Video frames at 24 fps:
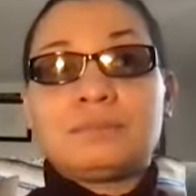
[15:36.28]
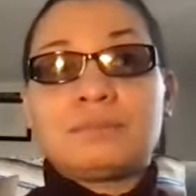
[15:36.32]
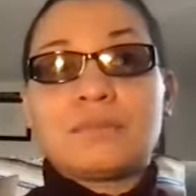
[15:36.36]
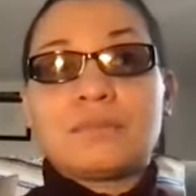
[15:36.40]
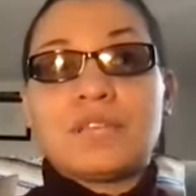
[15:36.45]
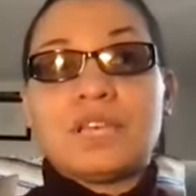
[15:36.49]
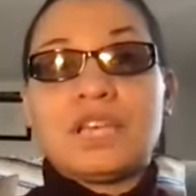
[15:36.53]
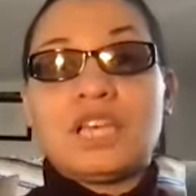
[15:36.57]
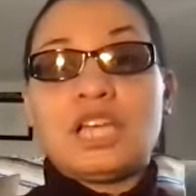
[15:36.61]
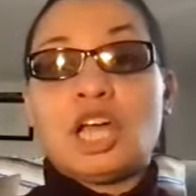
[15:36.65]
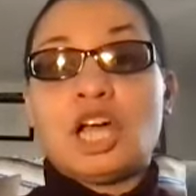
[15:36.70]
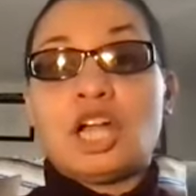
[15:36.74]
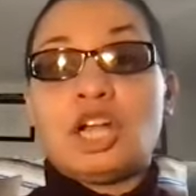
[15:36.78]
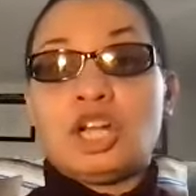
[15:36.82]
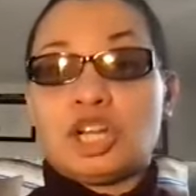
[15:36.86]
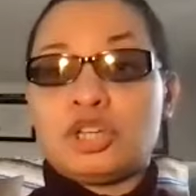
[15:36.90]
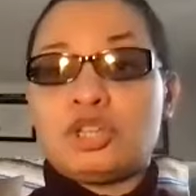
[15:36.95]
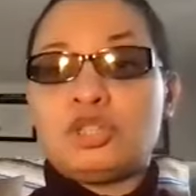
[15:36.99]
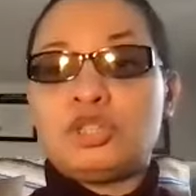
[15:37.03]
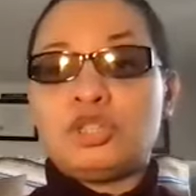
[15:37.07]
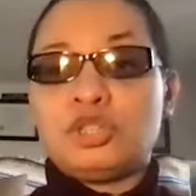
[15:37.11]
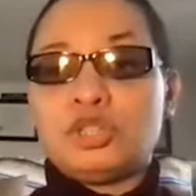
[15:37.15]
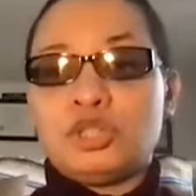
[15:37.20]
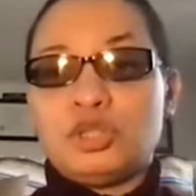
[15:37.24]
it
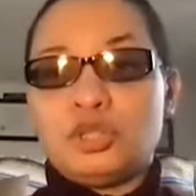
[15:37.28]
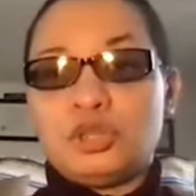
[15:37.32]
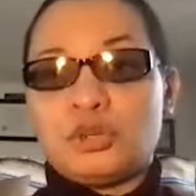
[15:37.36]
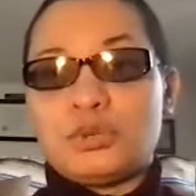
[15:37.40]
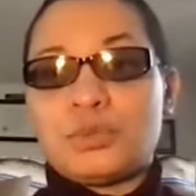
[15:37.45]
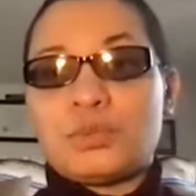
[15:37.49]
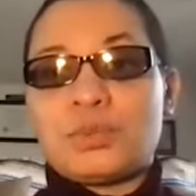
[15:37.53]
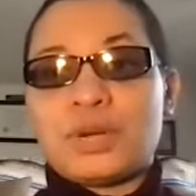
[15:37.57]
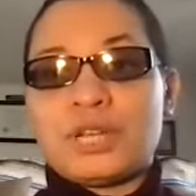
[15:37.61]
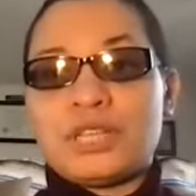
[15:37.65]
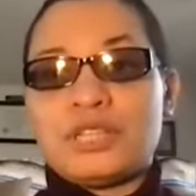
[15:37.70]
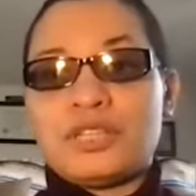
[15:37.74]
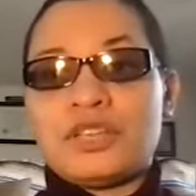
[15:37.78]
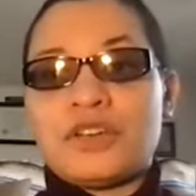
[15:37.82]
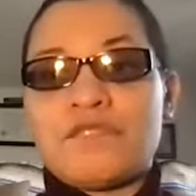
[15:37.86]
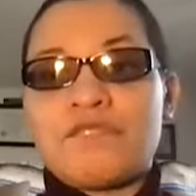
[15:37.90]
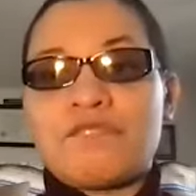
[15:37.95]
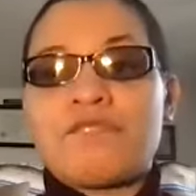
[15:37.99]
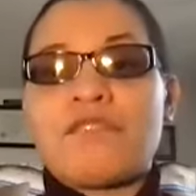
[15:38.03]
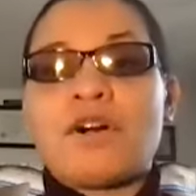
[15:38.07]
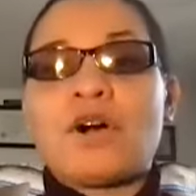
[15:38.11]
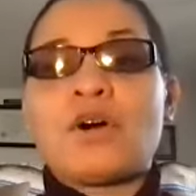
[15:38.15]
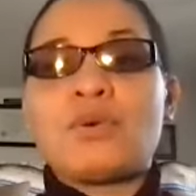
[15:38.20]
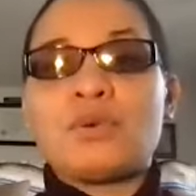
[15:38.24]
alert you when your
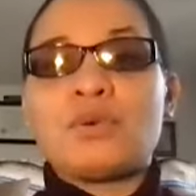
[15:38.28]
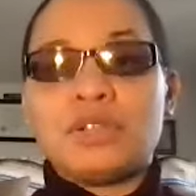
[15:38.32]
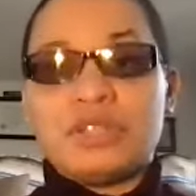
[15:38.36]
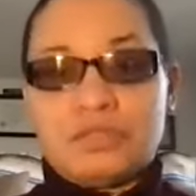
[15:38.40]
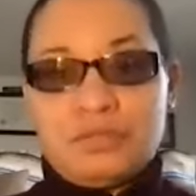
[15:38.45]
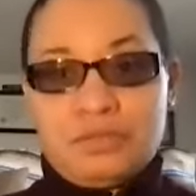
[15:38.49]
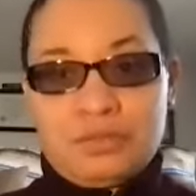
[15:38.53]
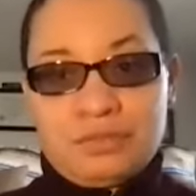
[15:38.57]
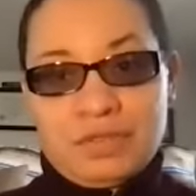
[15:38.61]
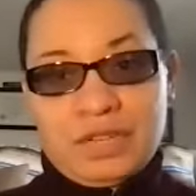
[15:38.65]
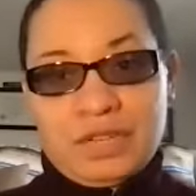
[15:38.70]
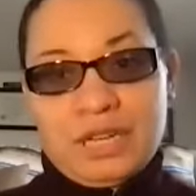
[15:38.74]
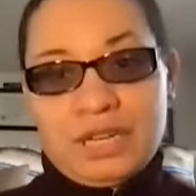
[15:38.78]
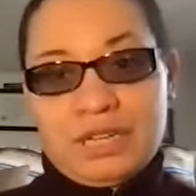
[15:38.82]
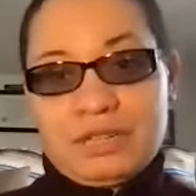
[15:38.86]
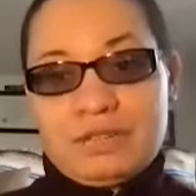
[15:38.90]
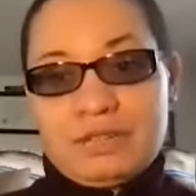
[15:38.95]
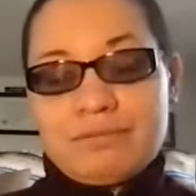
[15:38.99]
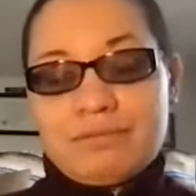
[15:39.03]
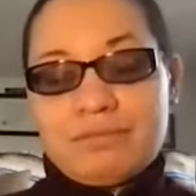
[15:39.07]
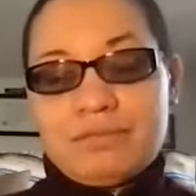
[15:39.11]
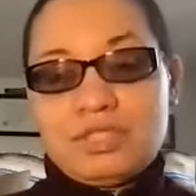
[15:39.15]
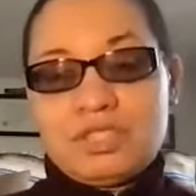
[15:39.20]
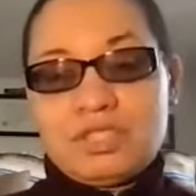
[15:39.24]
phone is
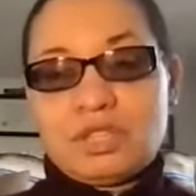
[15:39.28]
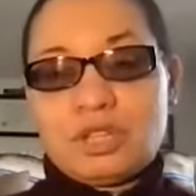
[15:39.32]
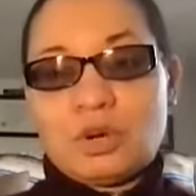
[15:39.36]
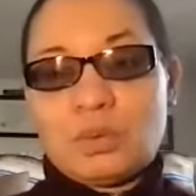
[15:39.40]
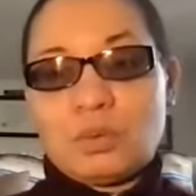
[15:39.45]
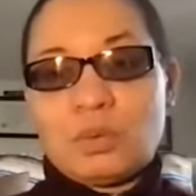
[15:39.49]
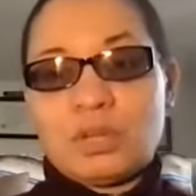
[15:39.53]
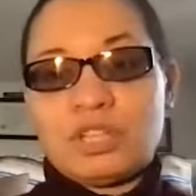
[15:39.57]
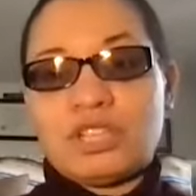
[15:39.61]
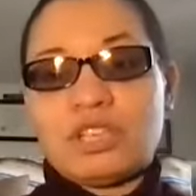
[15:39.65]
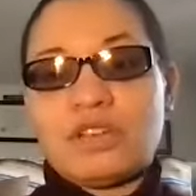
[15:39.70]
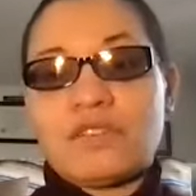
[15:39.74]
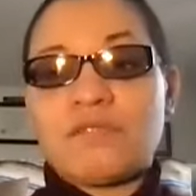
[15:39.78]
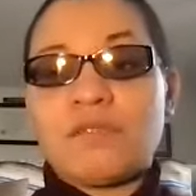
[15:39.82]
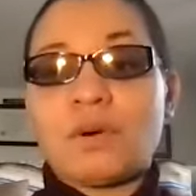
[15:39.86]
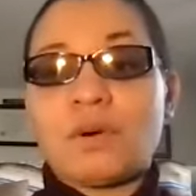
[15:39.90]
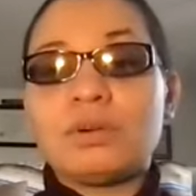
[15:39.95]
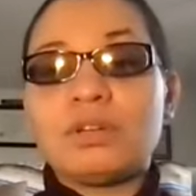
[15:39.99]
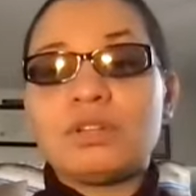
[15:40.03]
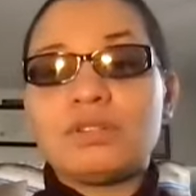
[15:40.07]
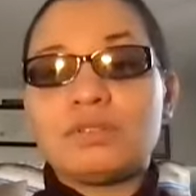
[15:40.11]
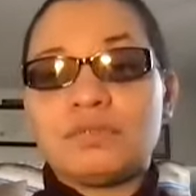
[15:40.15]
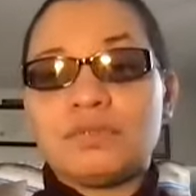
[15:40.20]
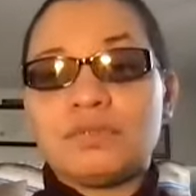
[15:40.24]
ringing. So when your
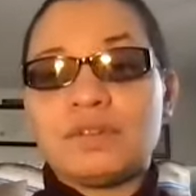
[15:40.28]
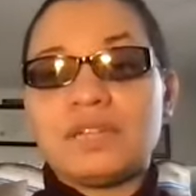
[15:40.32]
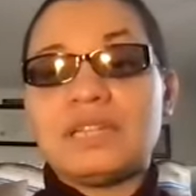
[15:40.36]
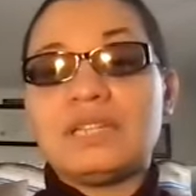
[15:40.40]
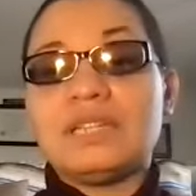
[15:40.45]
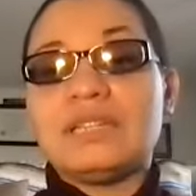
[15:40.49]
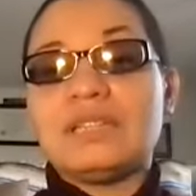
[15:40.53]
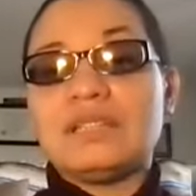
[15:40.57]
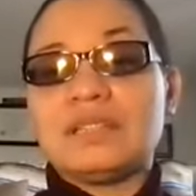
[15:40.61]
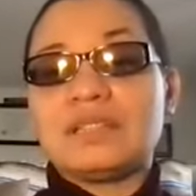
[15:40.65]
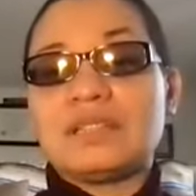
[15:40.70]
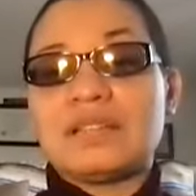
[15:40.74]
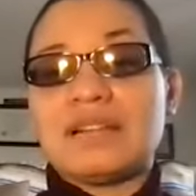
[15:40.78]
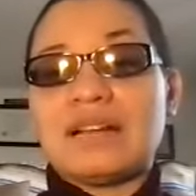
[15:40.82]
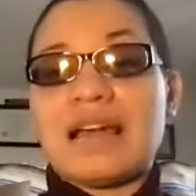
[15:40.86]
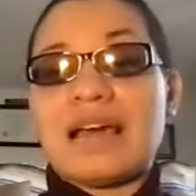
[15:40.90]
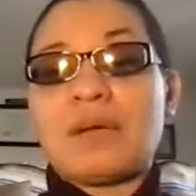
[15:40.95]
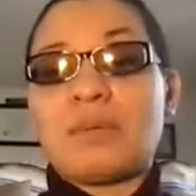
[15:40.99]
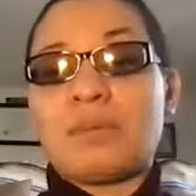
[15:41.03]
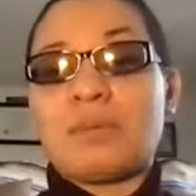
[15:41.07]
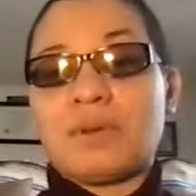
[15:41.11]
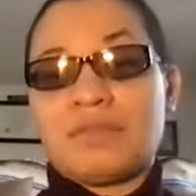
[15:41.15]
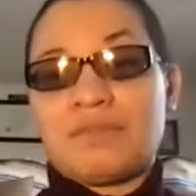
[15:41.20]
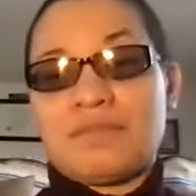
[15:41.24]
phone is ringing, the
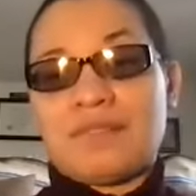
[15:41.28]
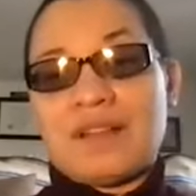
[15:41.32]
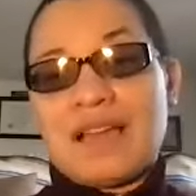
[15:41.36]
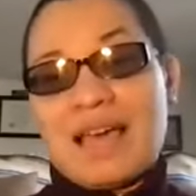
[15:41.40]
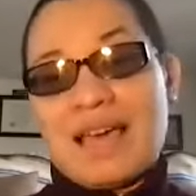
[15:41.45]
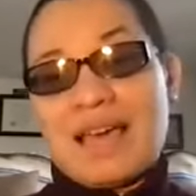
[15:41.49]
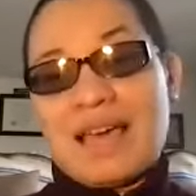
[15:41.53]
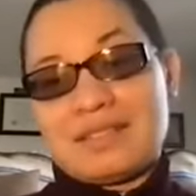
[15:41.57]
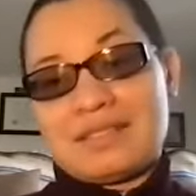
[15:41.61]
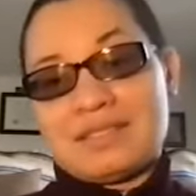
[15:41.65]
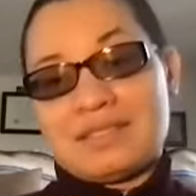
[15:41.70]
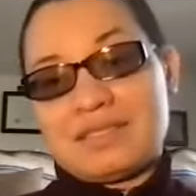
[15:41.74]
light will flash.